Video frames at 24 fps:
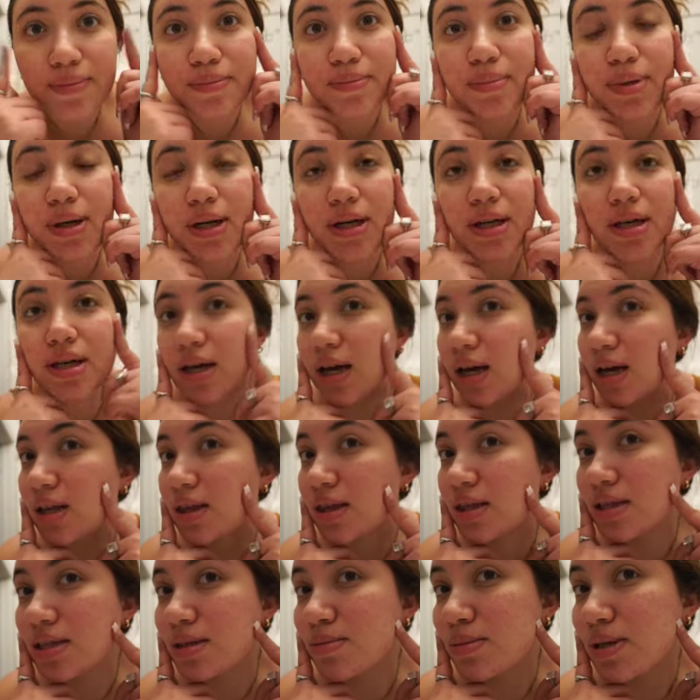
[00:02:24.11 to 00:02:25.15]
But yeah,
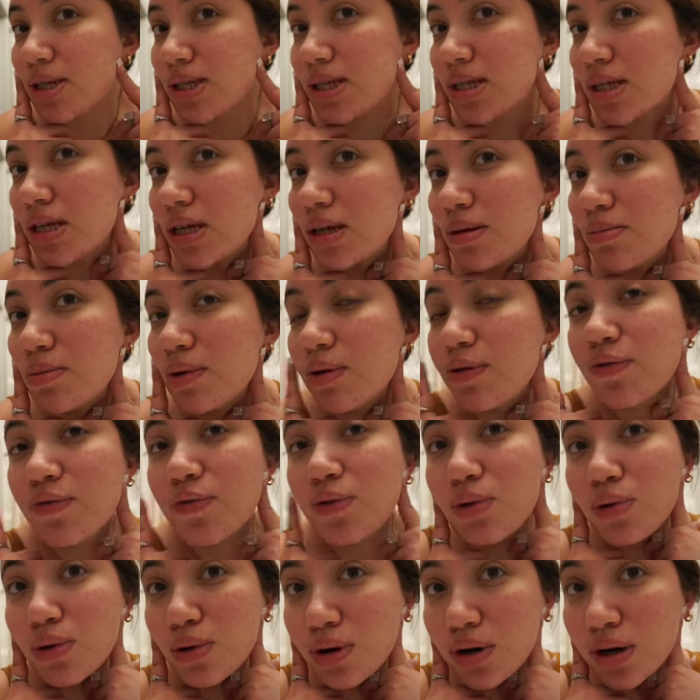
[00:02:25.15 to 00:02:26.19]
this is my skin
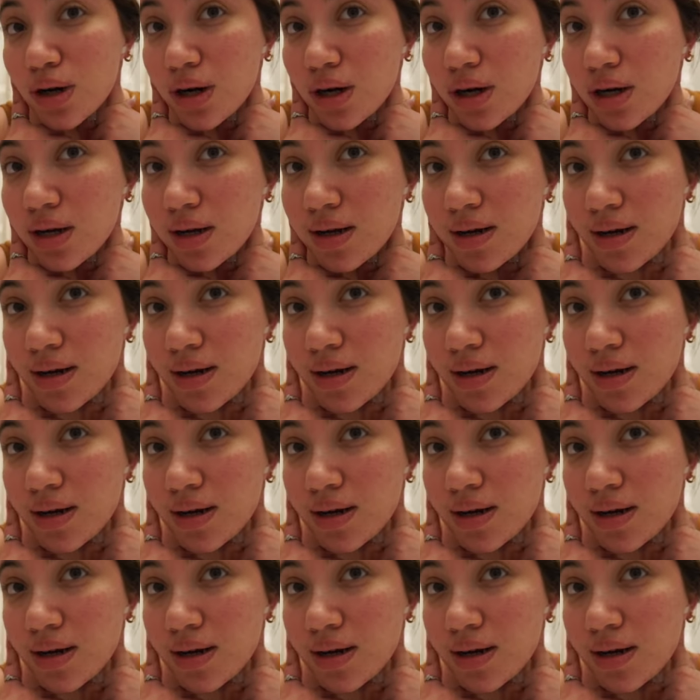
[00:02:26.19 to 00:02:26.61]
before.